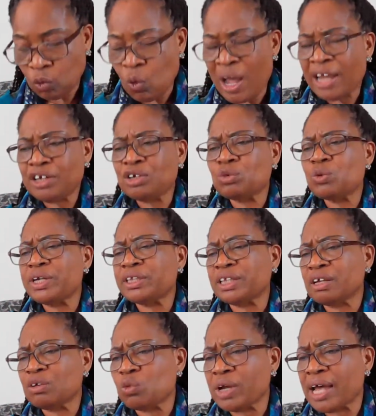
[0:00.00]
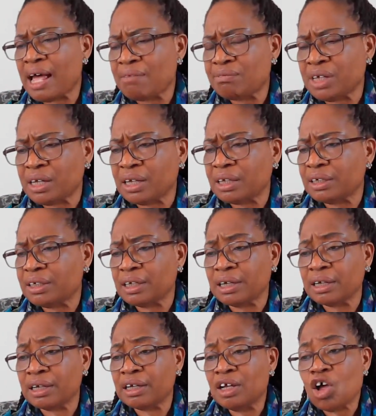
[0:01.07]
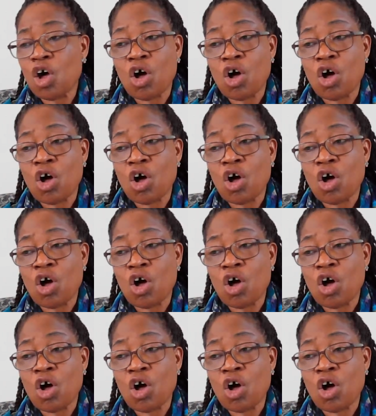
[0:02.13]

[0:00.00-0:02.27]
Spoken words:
Why do we think we have the